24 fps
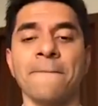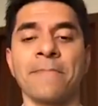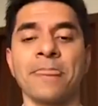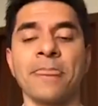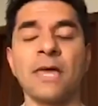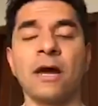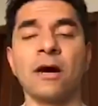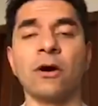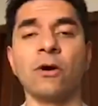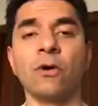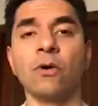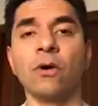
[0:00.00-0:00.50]

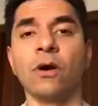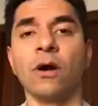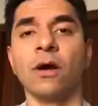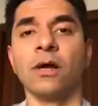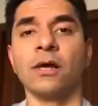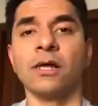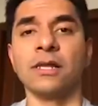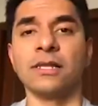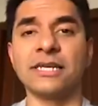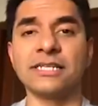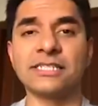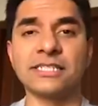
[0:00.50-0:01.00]
Now,
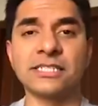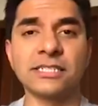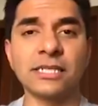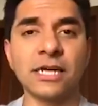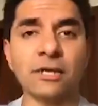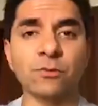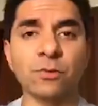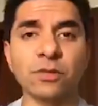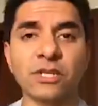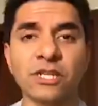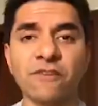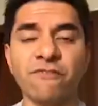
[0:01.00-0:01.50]
let's
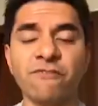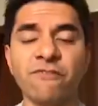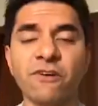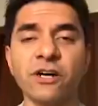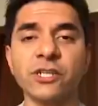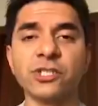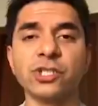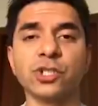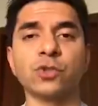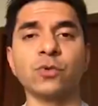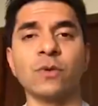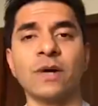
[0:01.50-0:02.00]
start with the
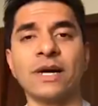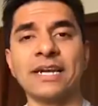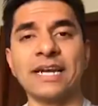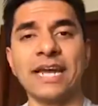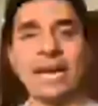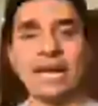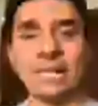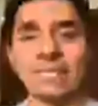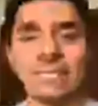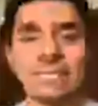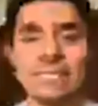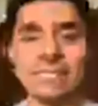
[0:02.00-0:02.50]
first one,
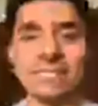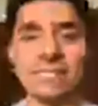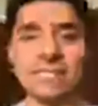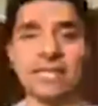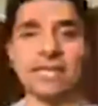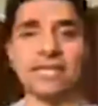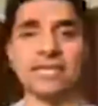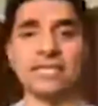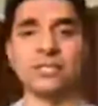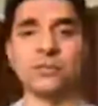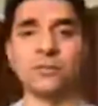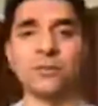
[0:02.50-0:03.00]

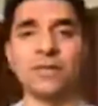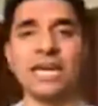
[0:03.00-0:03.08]
exercise.